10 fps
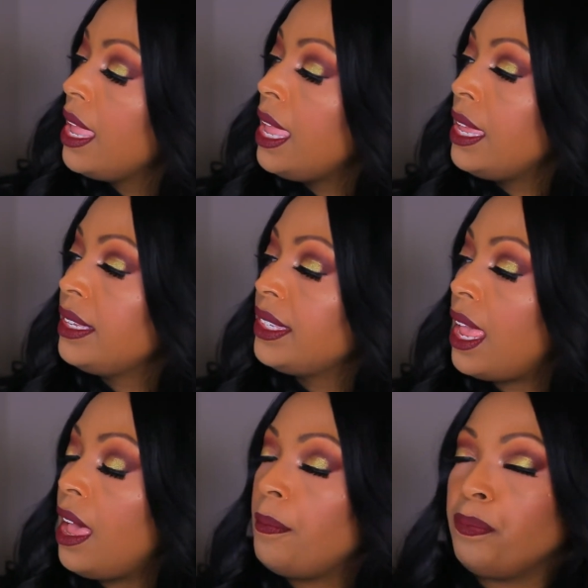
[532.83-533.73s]
is
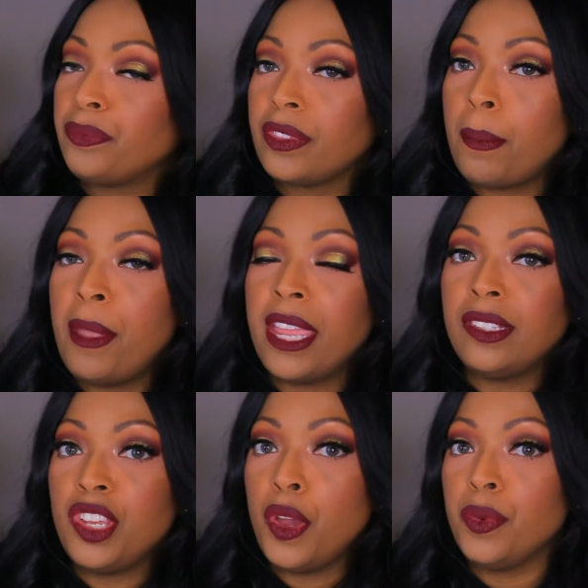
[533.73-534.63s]
um, the
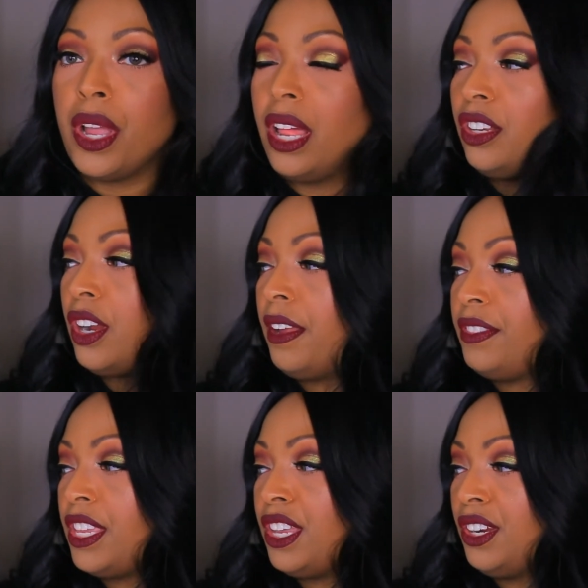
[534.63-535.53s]
Pantone color of
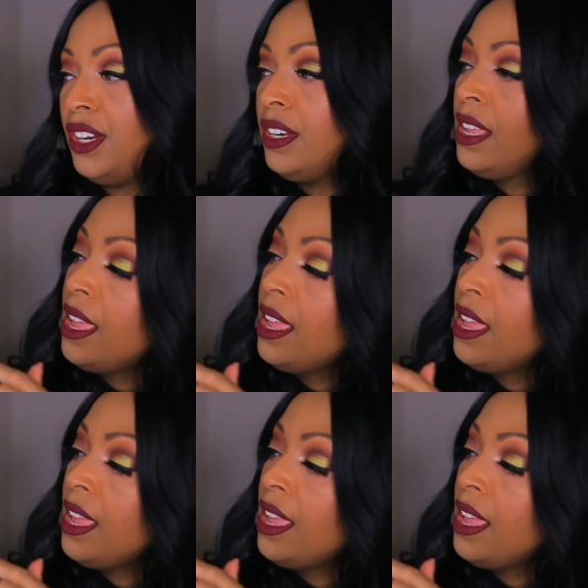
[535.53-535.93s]
the year.